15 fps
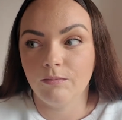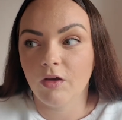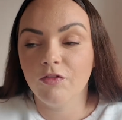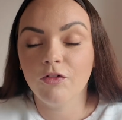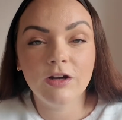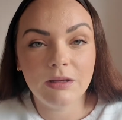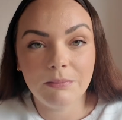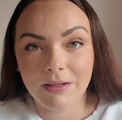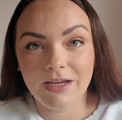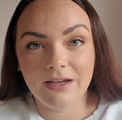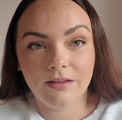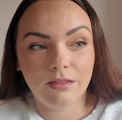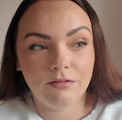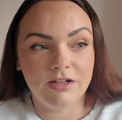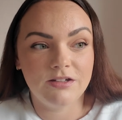I've already
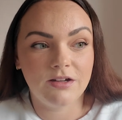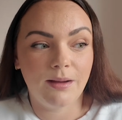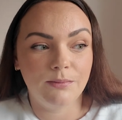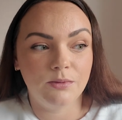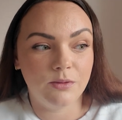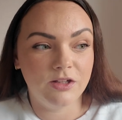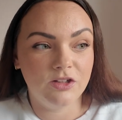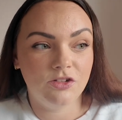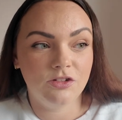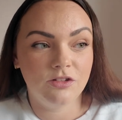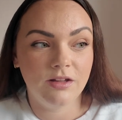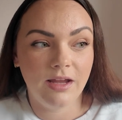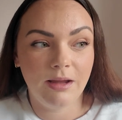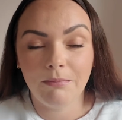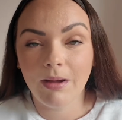been 3 times, which
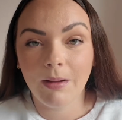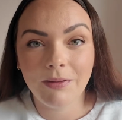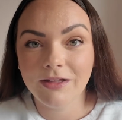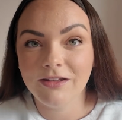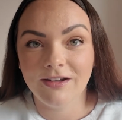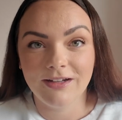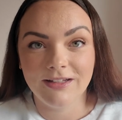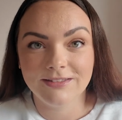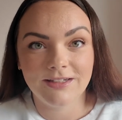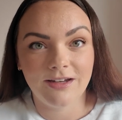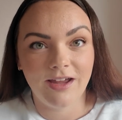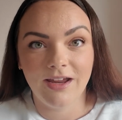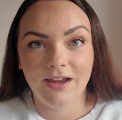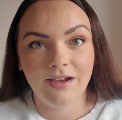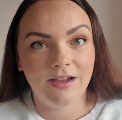in my opinion is
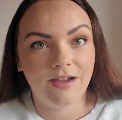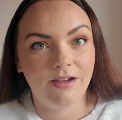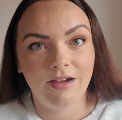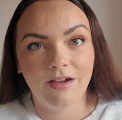like